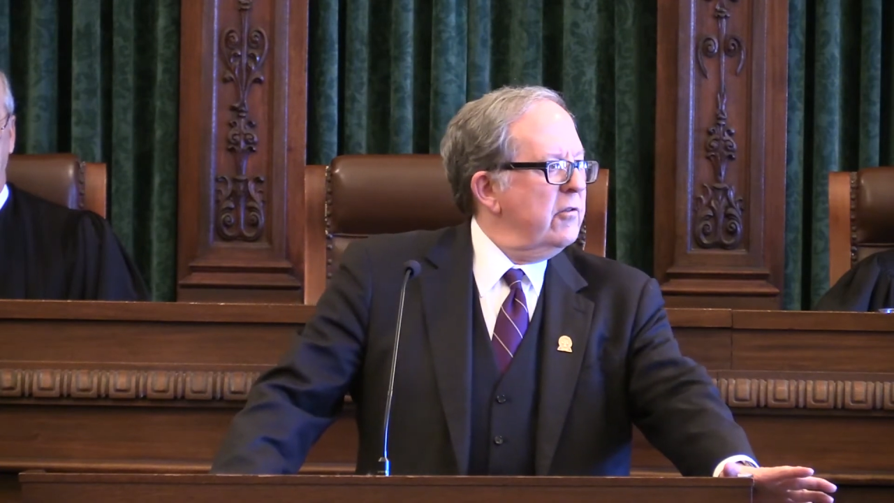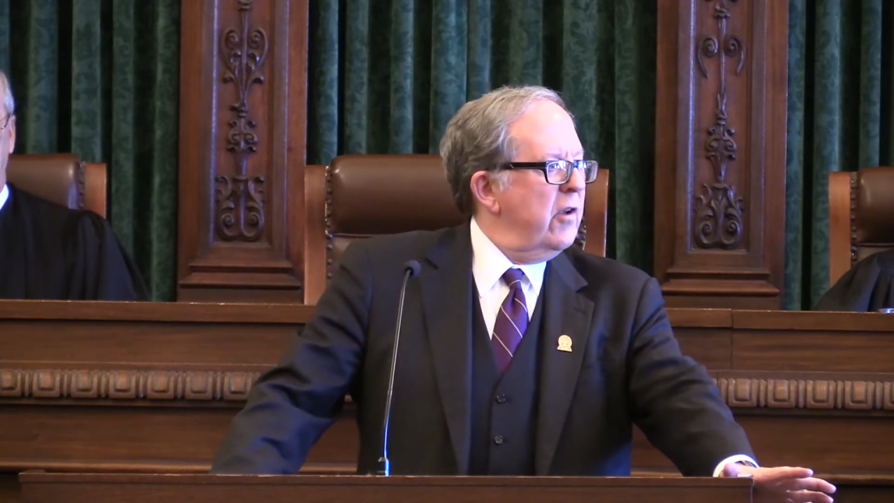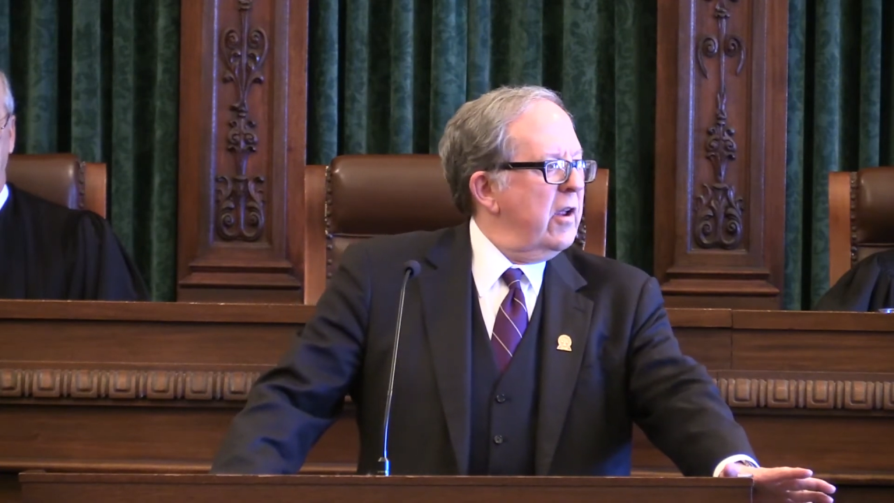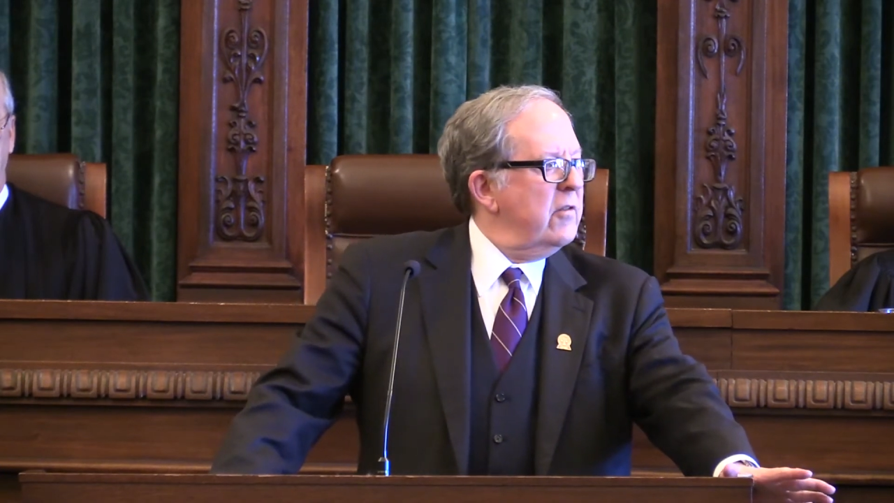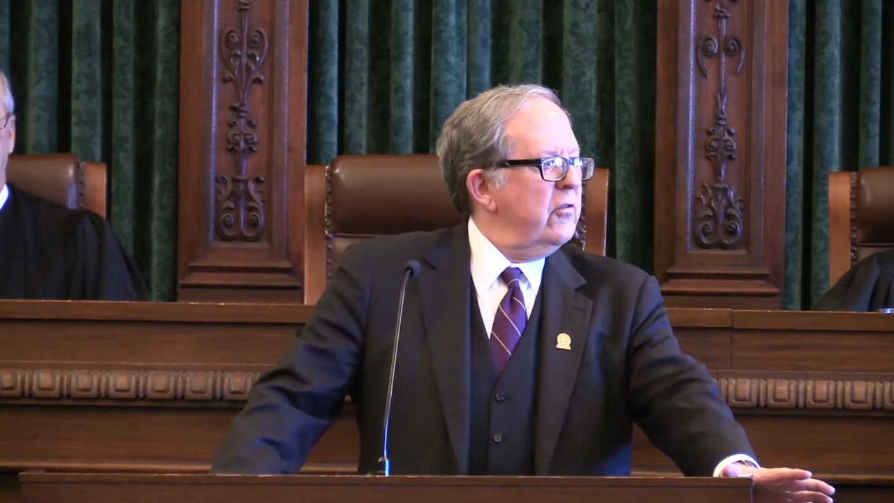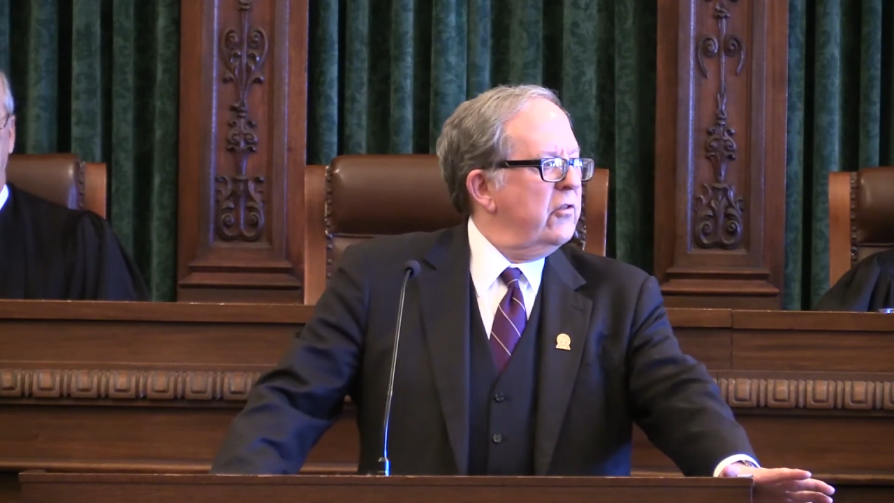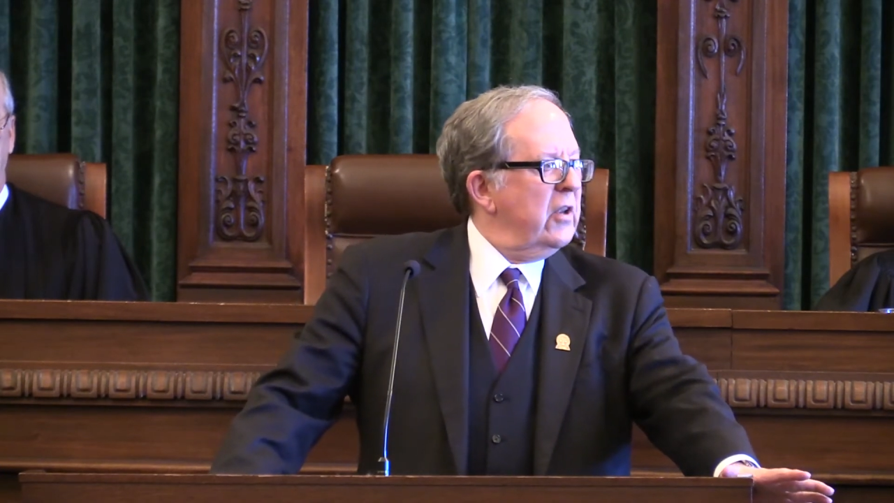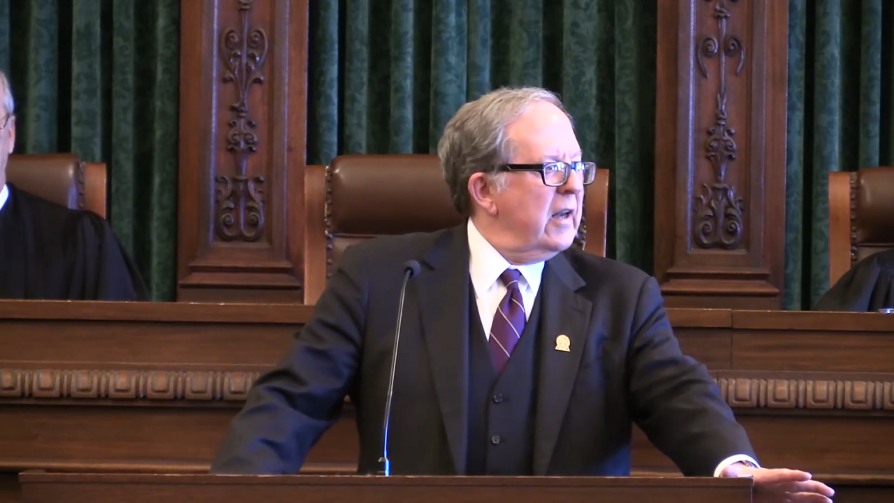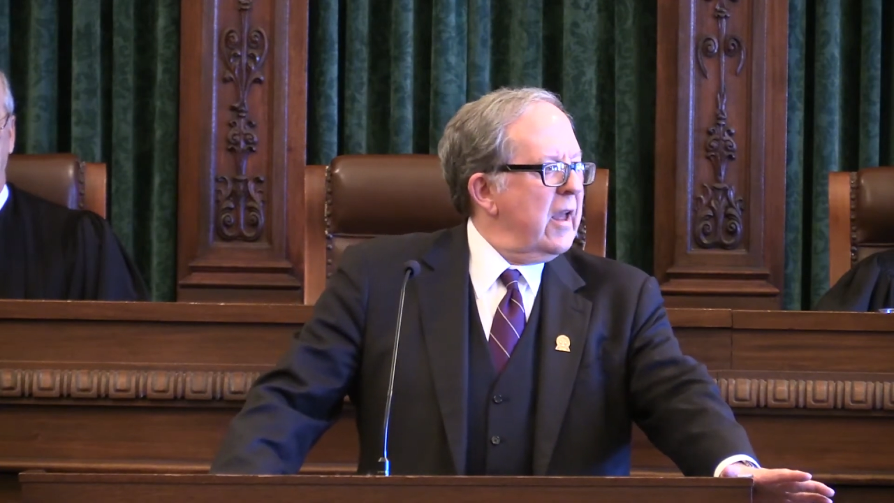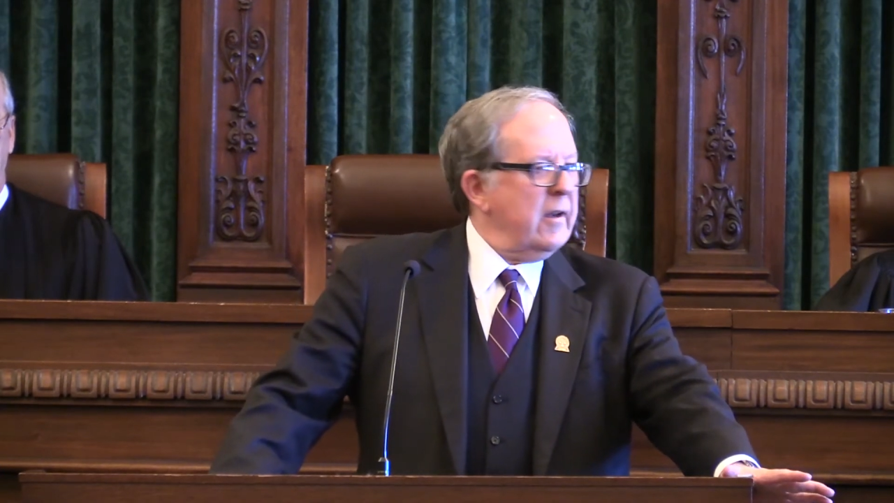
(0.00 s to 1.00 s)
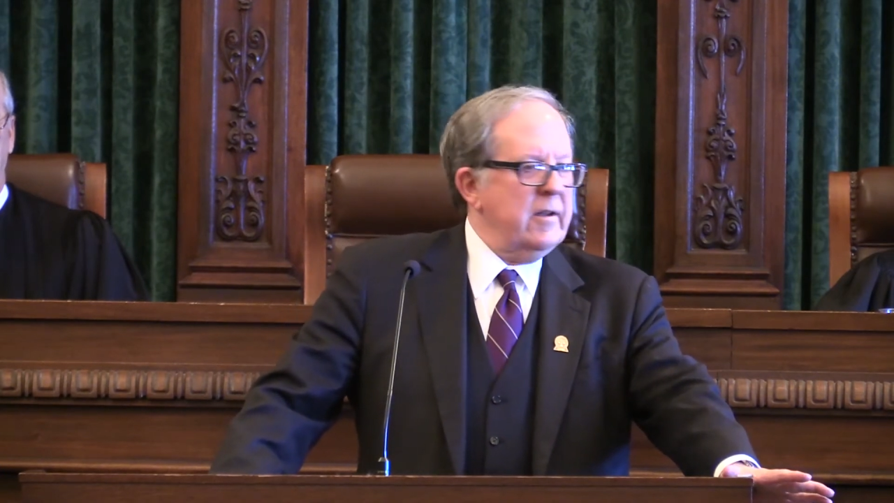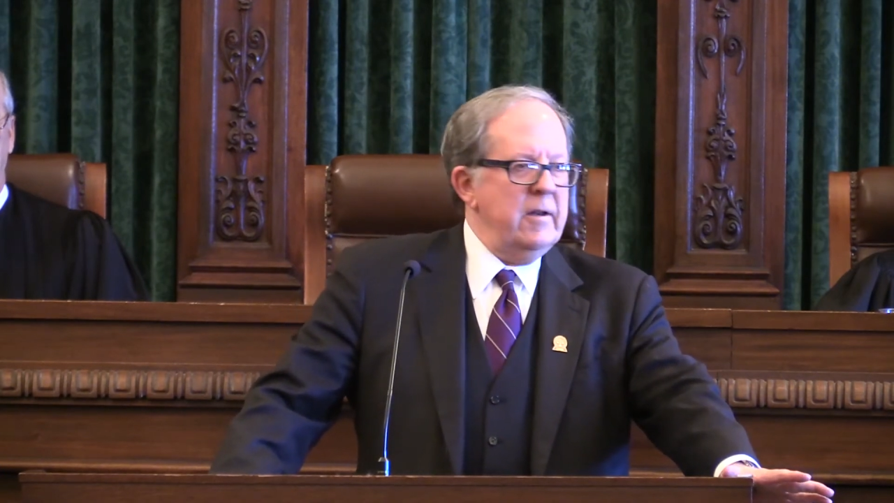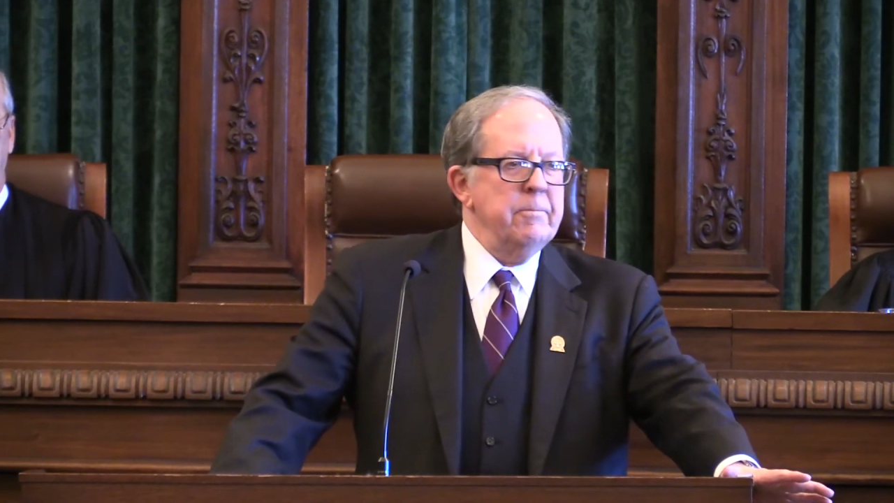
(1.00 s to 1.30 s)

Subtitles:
judges elected.